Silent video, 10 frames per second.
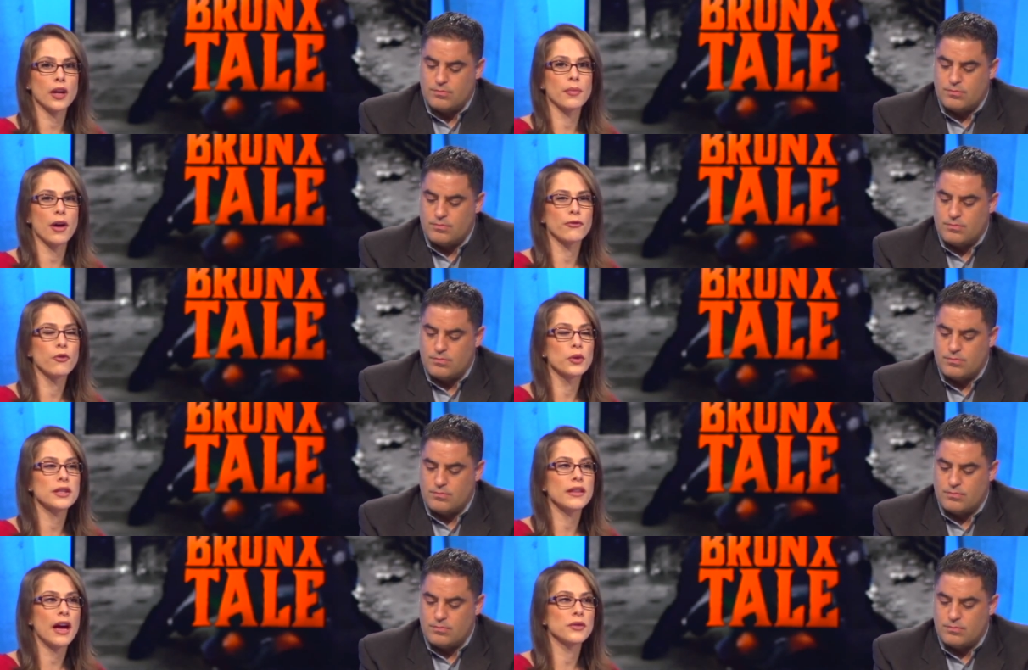Speaker 1: It got about
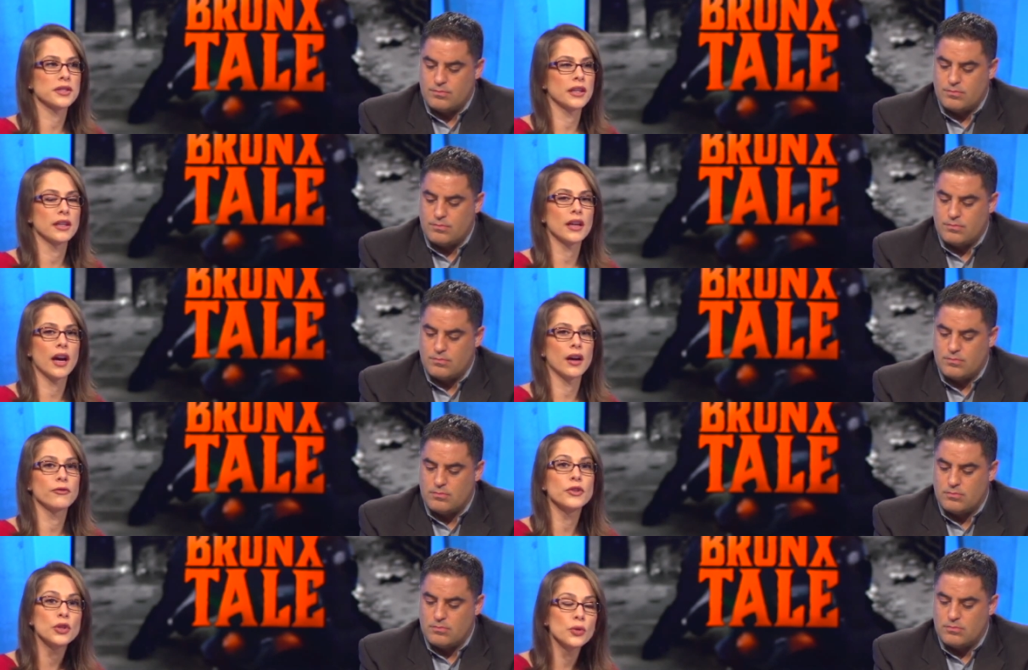40,000
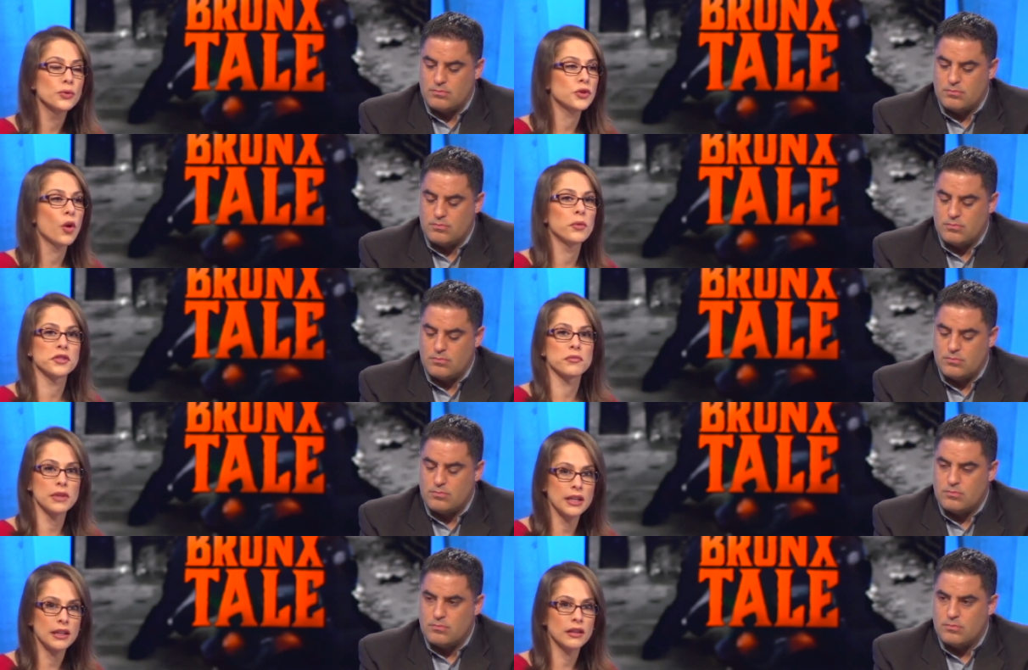uh, views almost
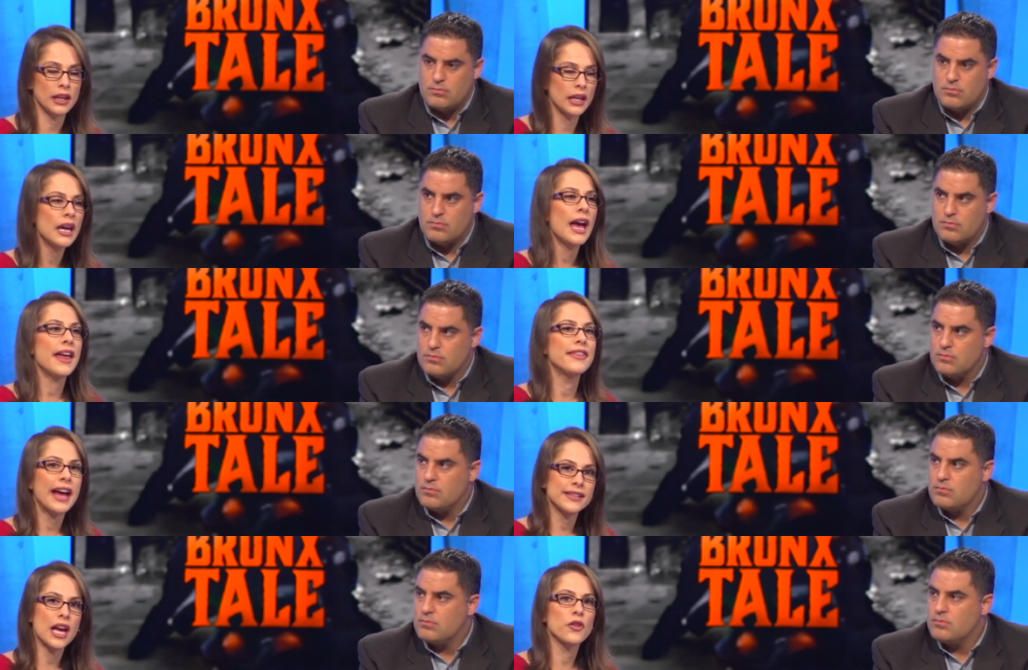immediately,
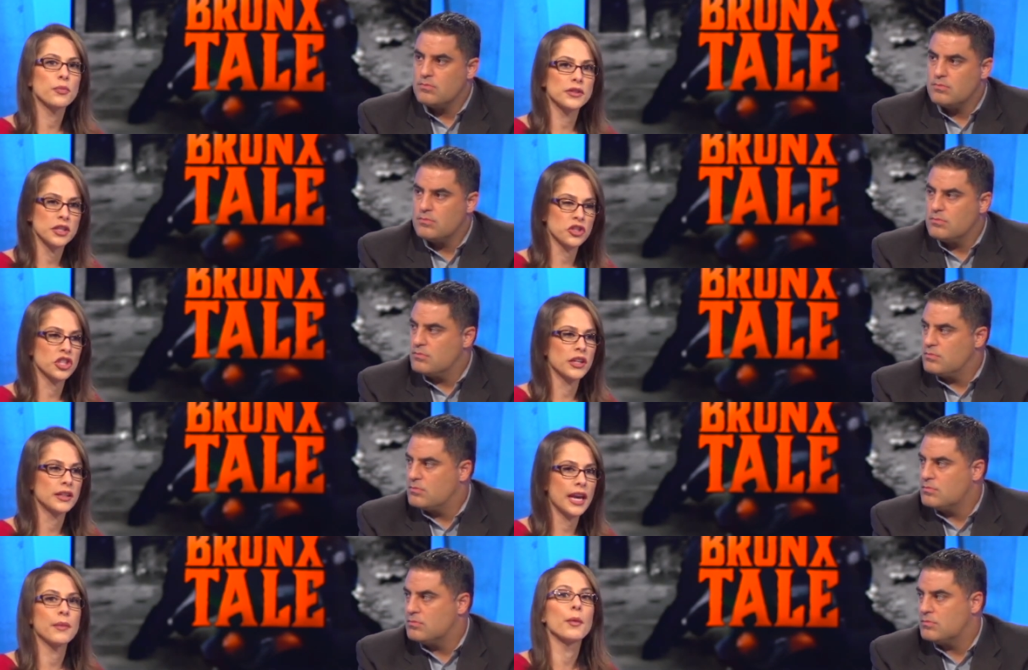and that's how the
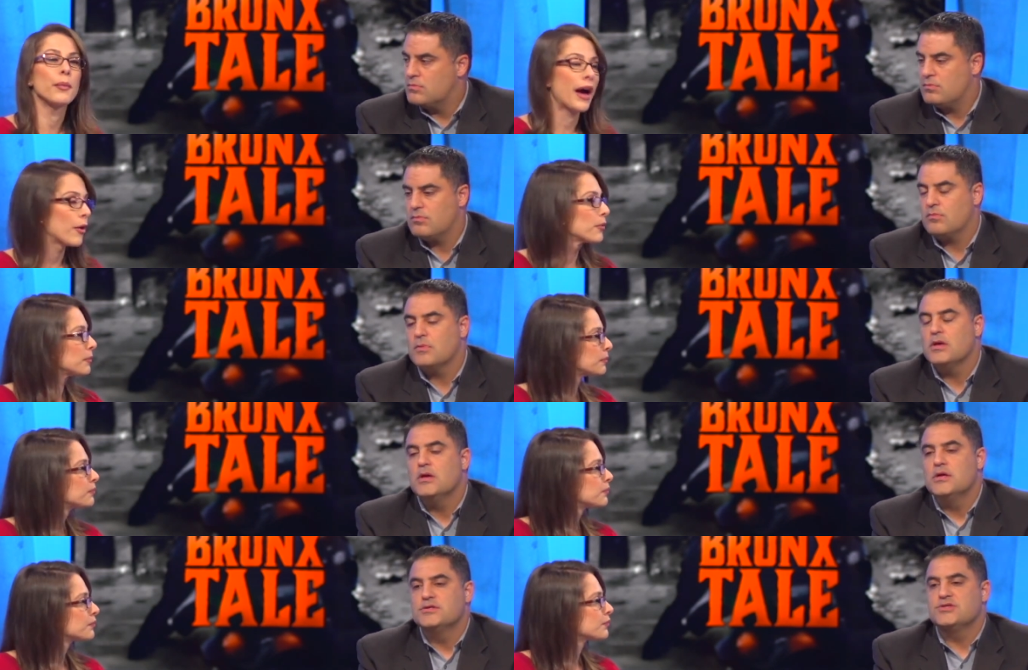petition came about.
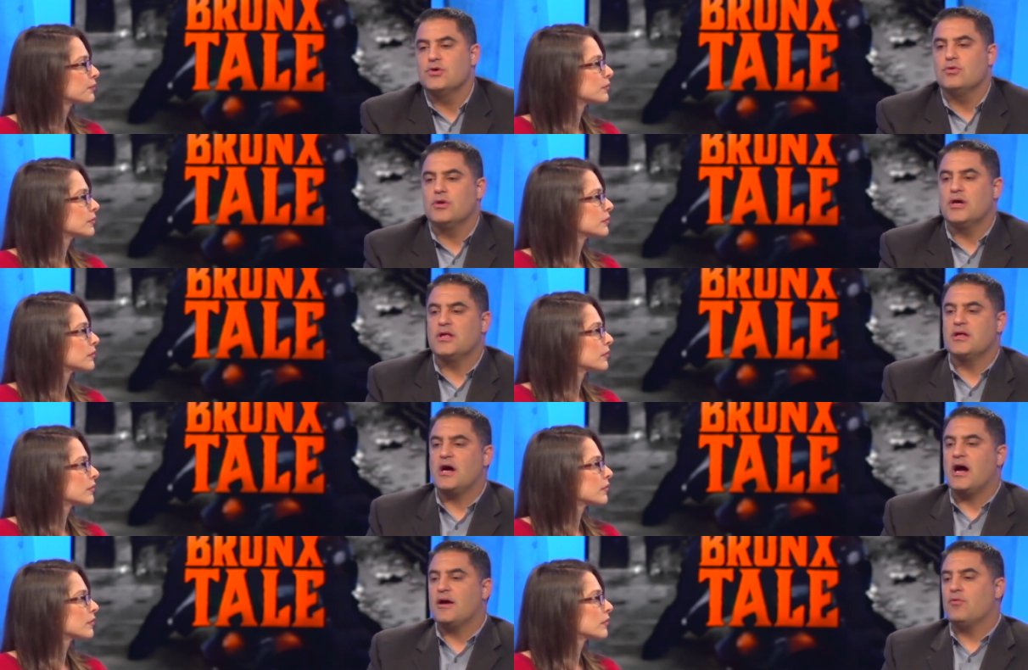
Speaker 2: So uh,
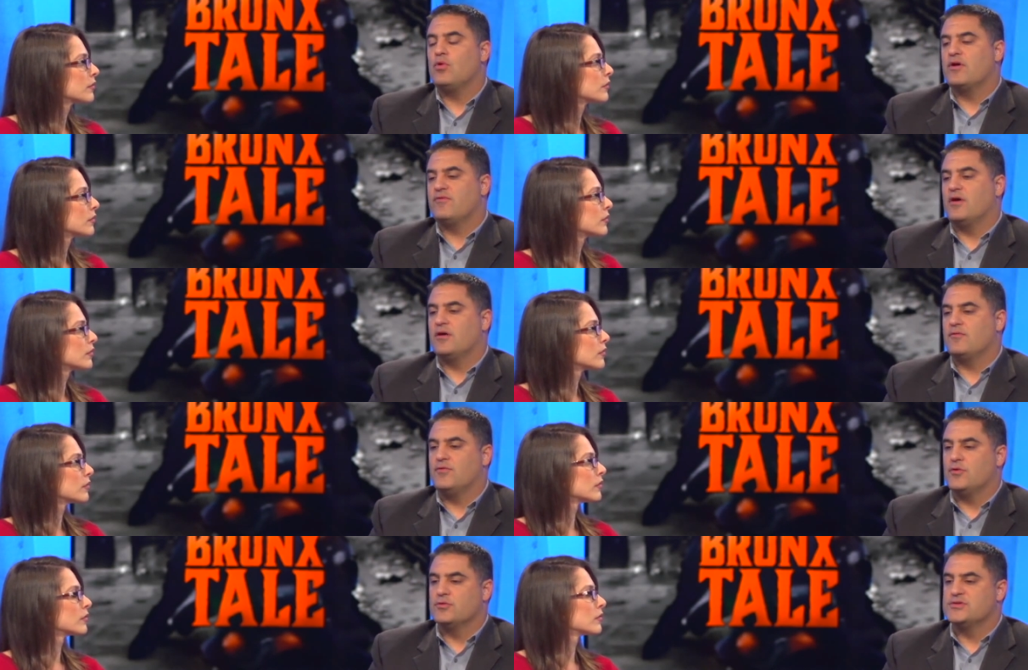uh one of our
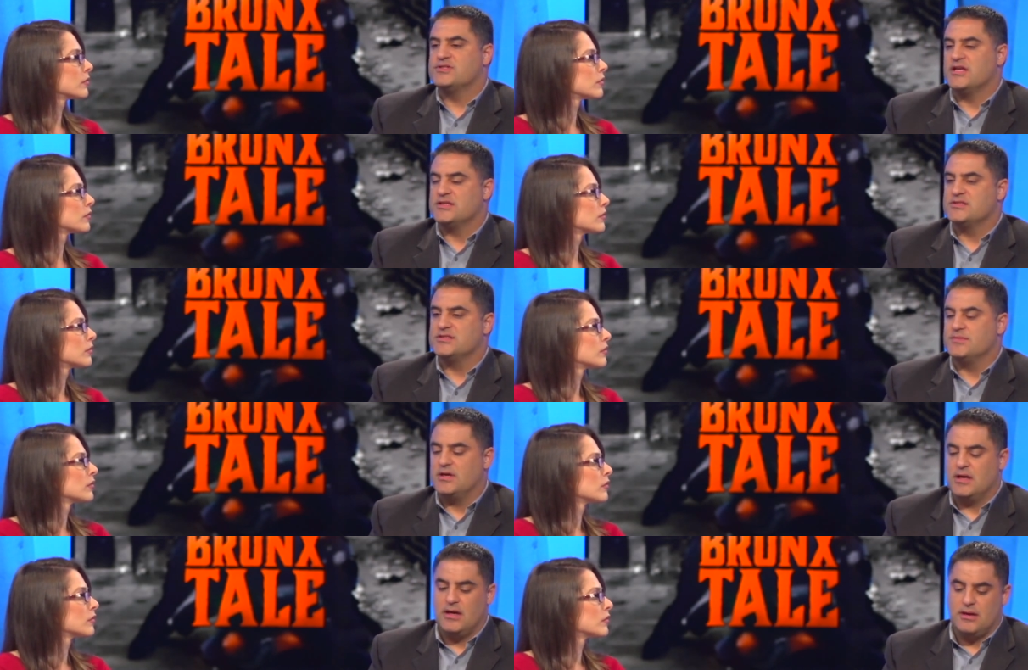viewers sent this to
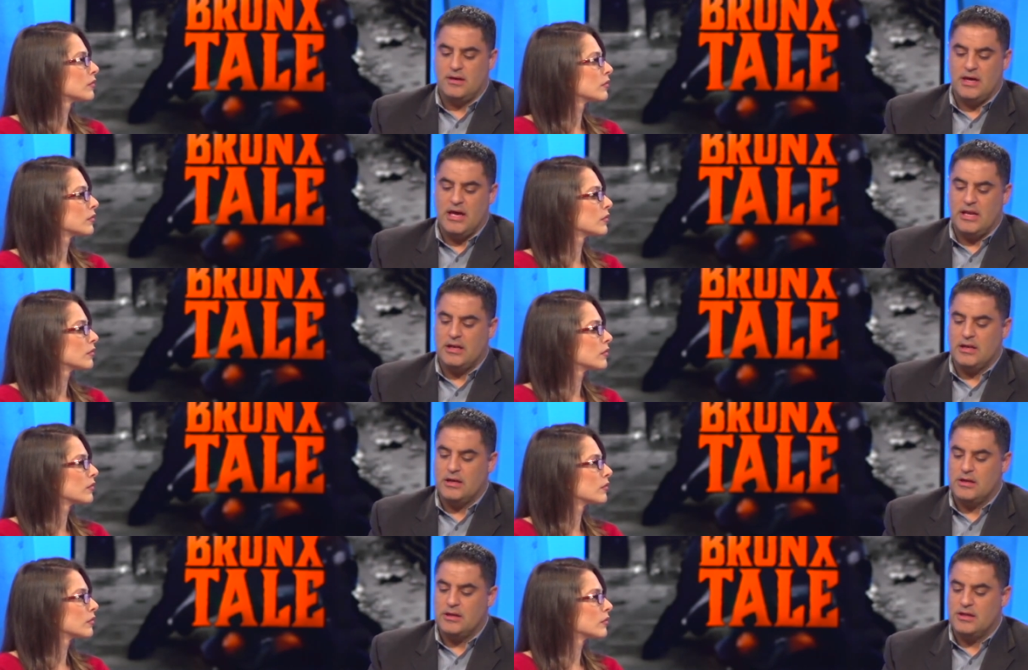me, uh,
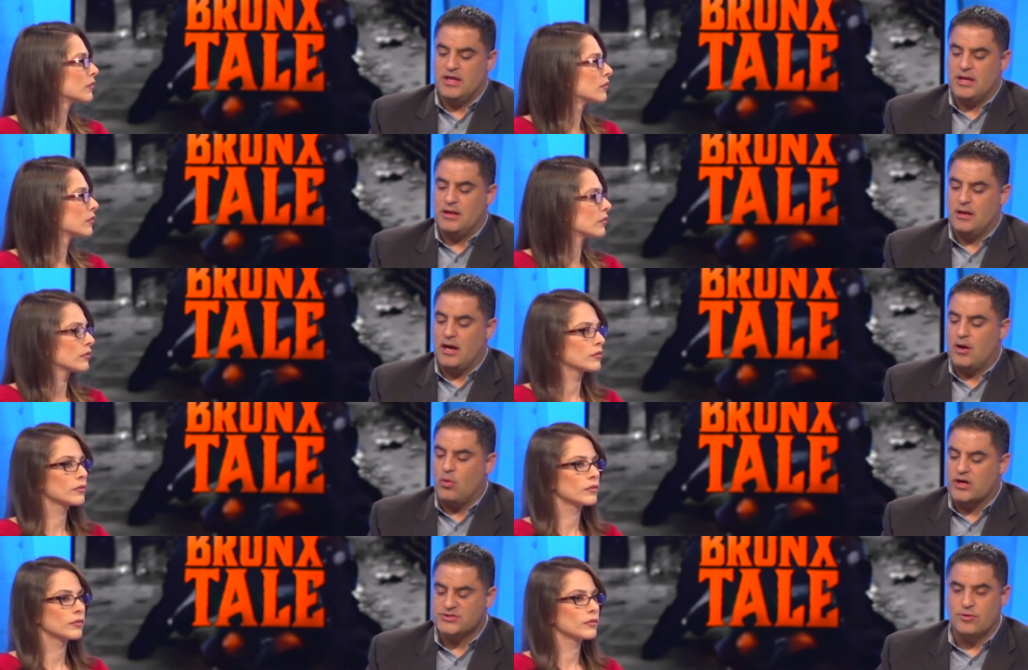and then I
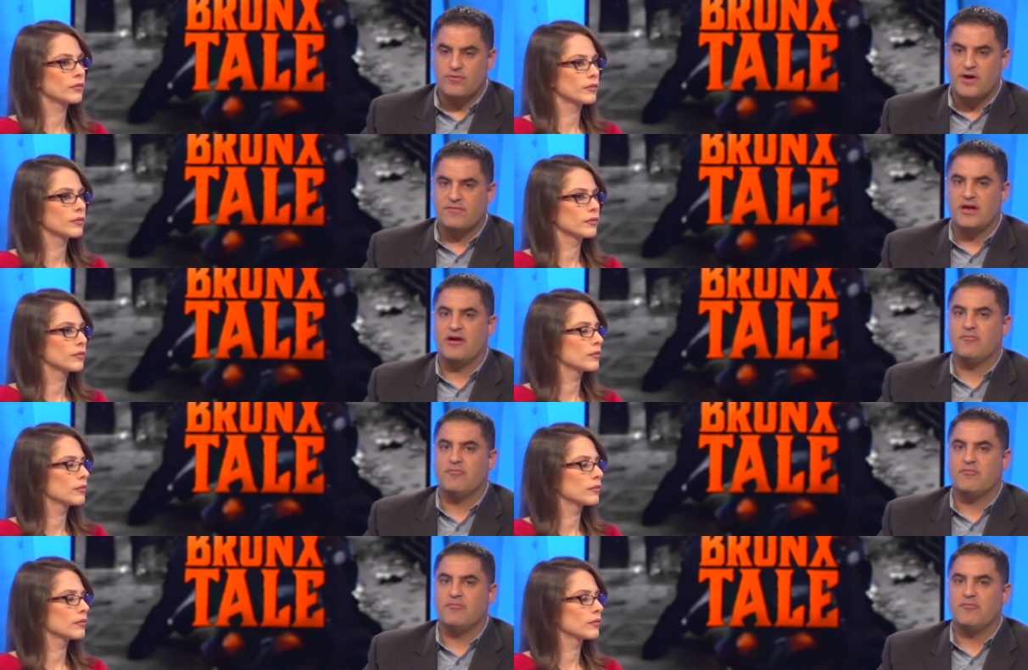watched the whole five and a